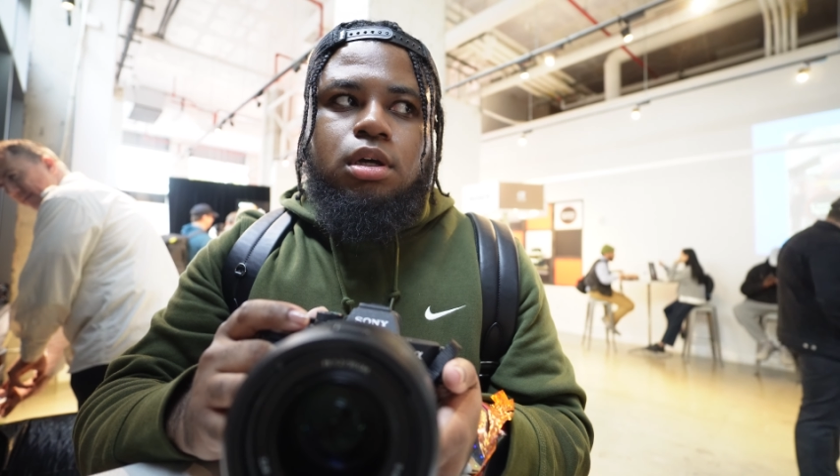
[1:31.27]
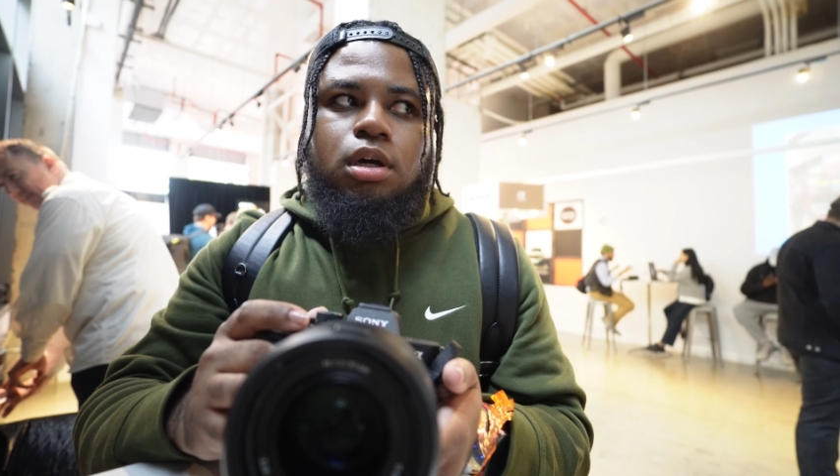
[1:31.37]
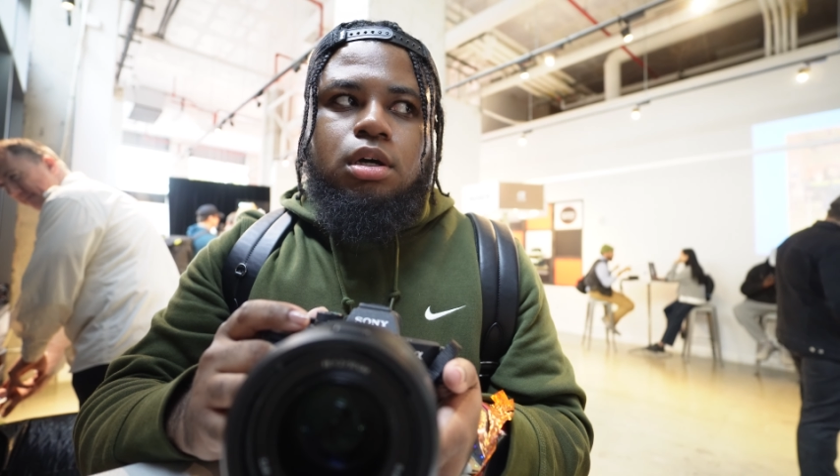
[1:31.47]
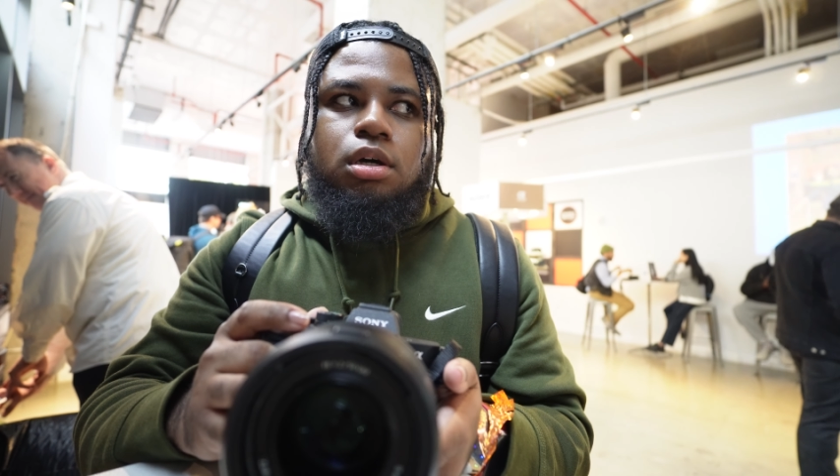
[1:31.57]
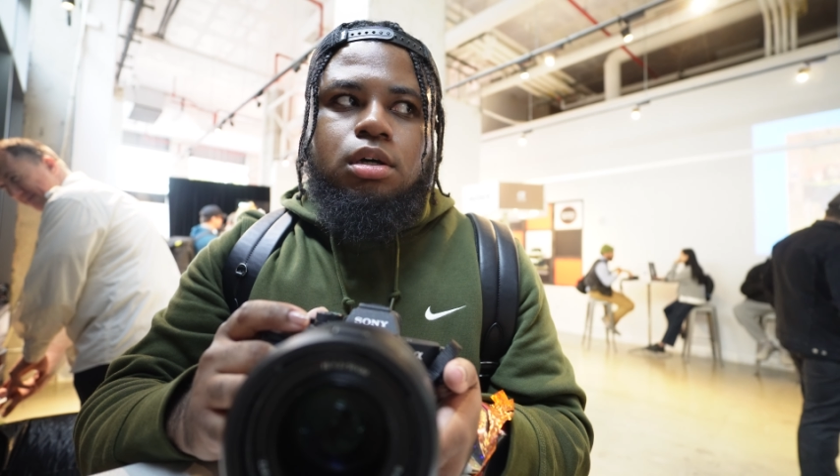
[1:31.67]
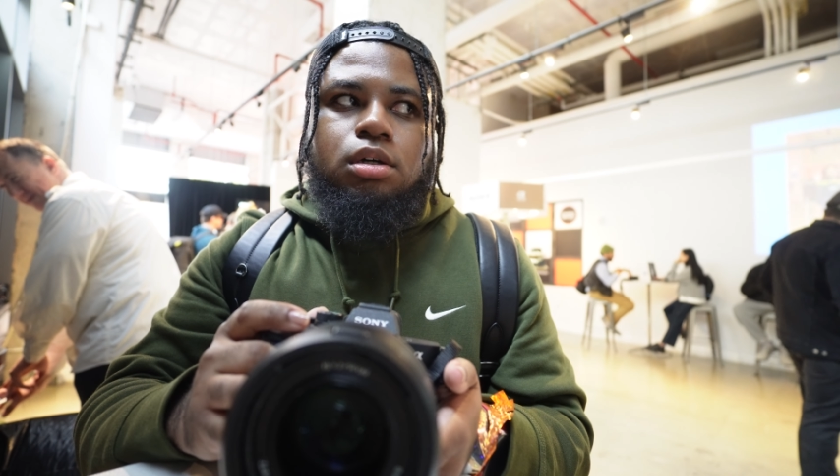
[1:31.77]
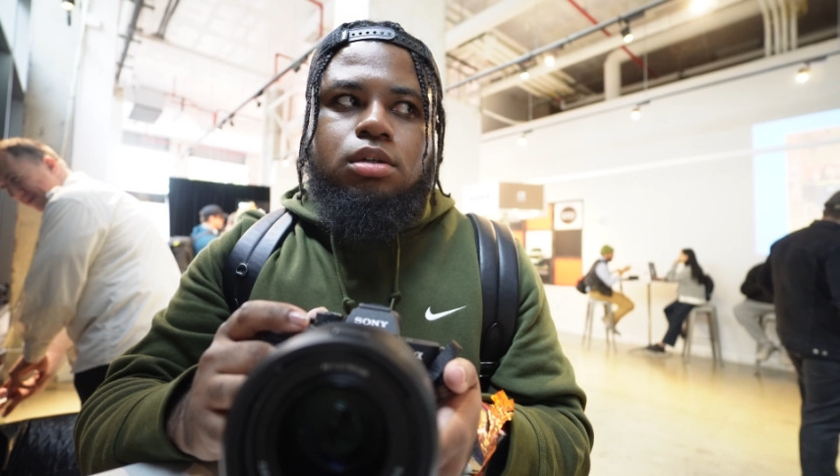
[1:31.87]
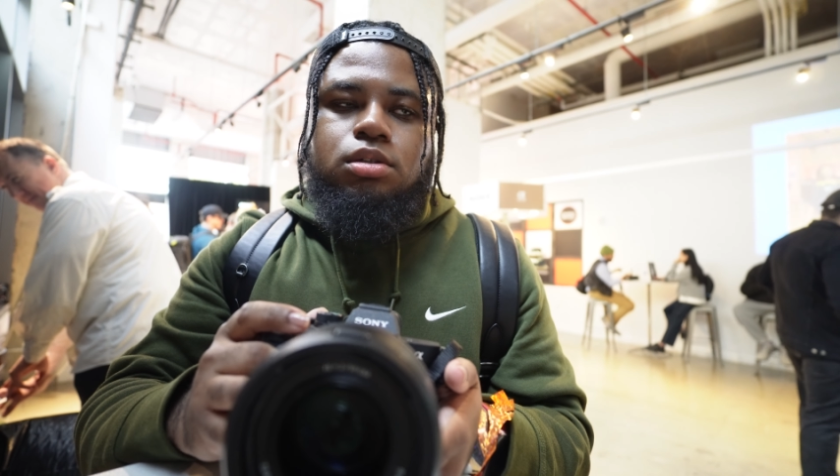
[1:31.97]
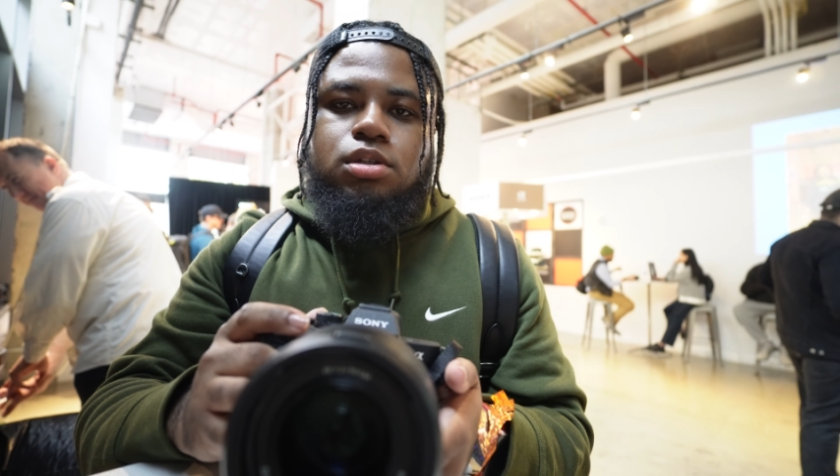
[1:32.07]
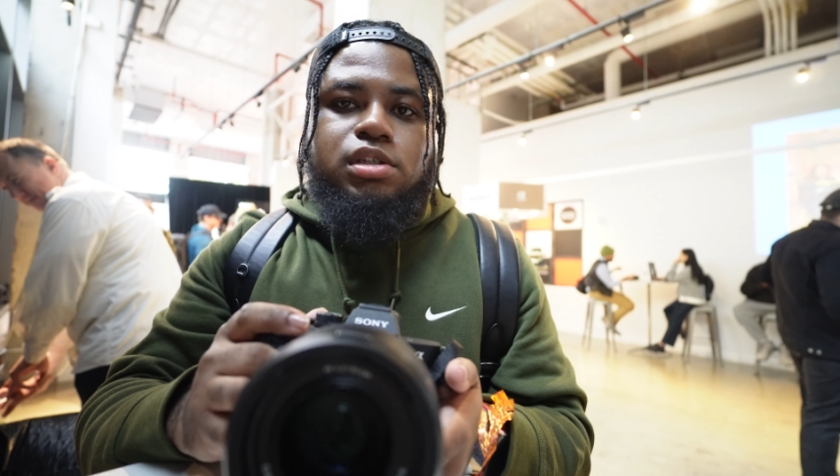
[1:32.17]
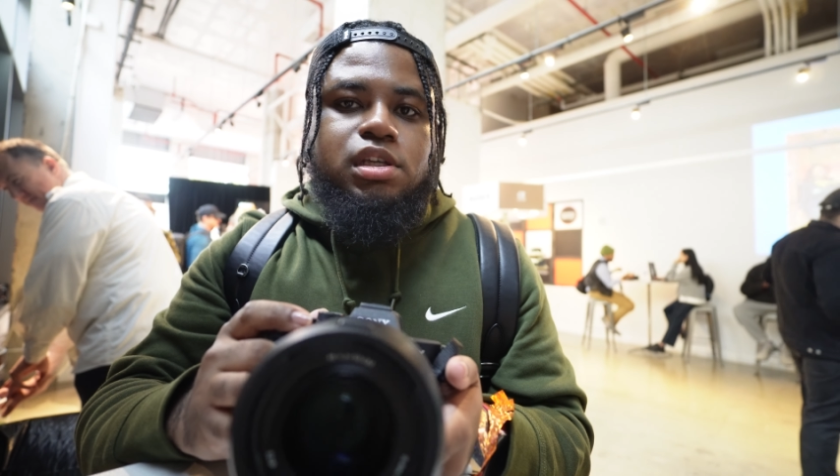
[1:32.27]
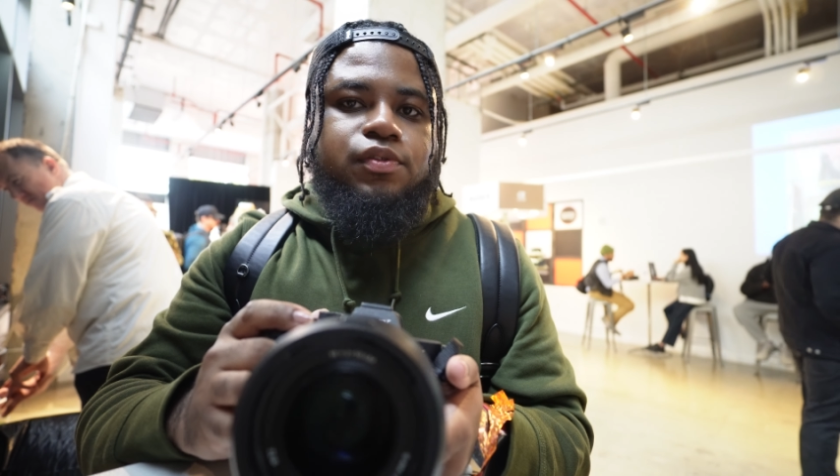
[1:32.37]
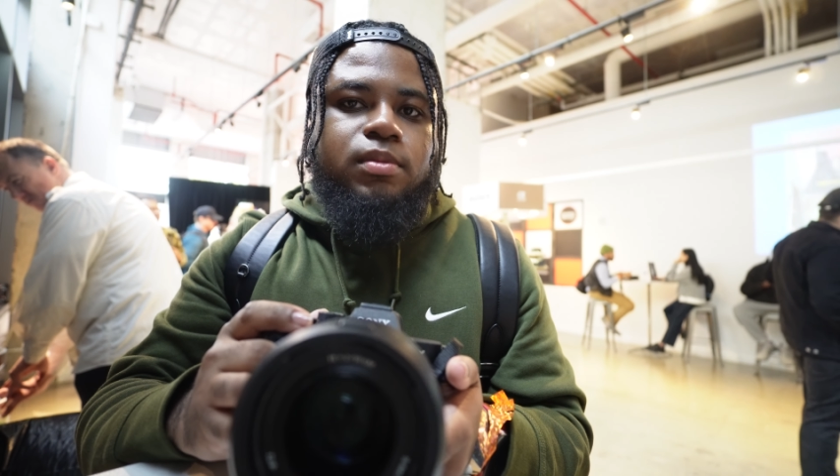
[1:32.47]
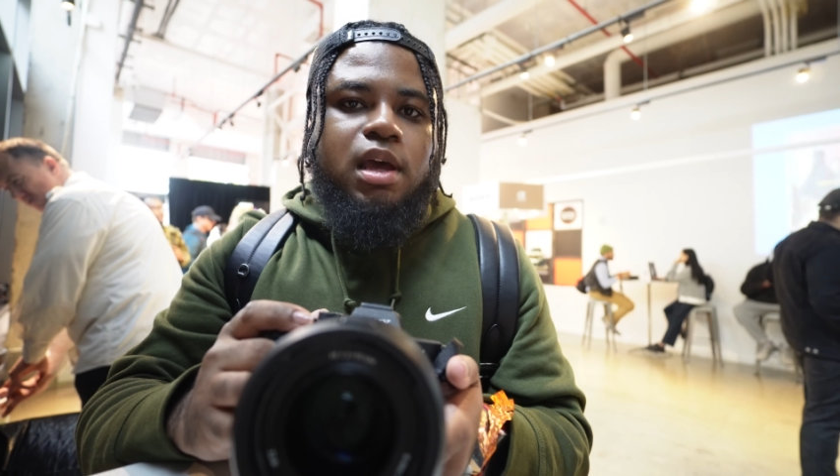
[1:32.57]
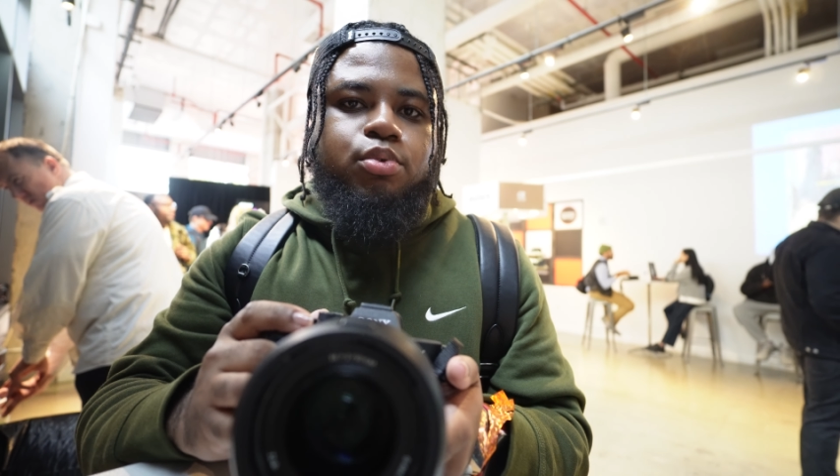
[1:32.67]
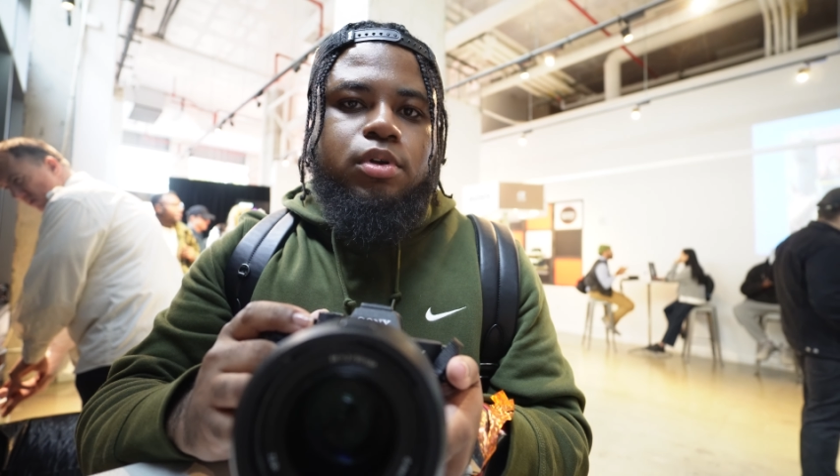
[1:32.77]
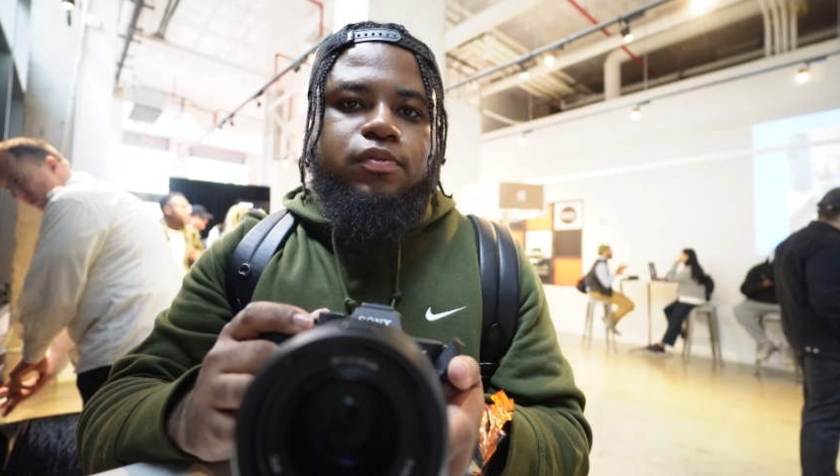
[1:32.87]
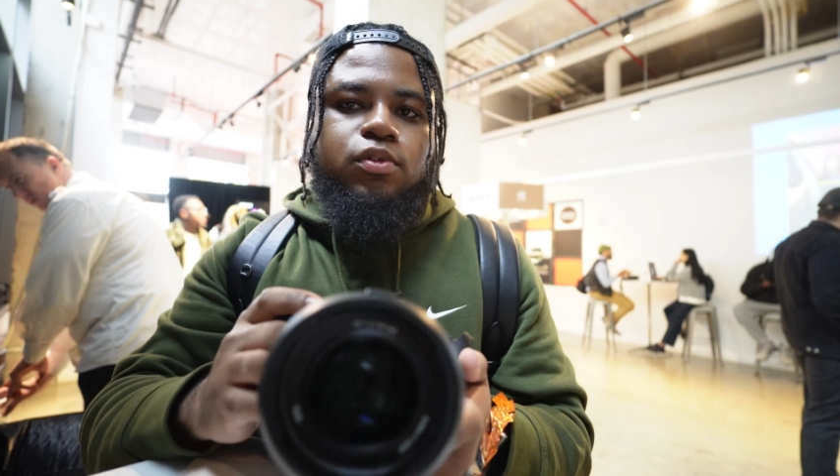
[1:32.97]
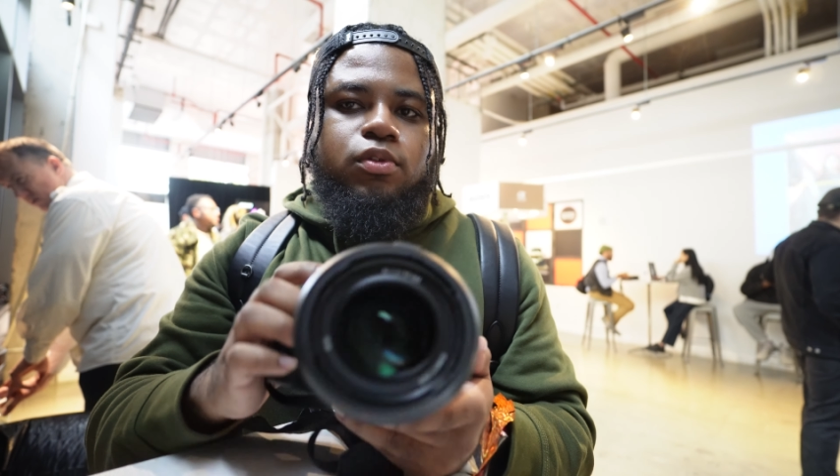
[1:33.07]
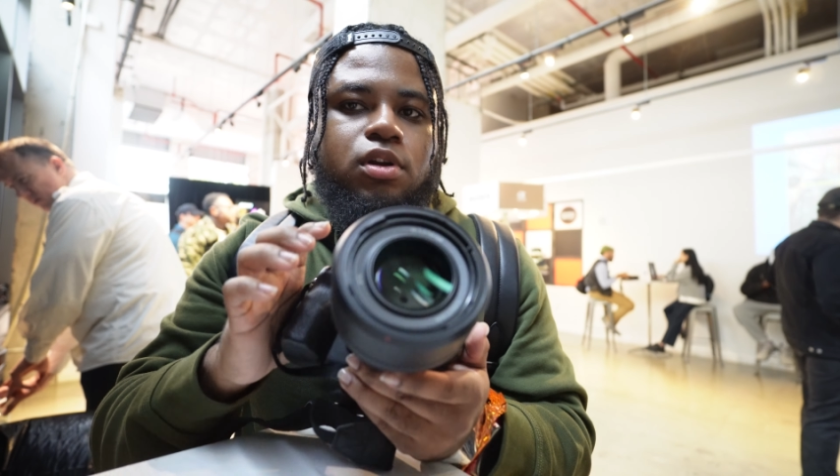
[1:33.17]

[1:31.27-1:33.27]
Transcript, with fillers: uh, you'll see from that point of view